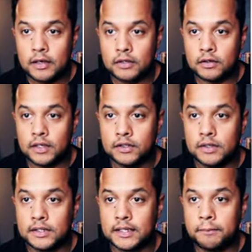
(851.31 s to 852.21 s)
So let's do
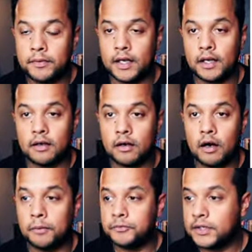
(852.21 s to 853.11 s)
the same thing.
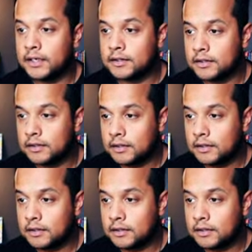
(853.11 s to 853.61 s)
Object.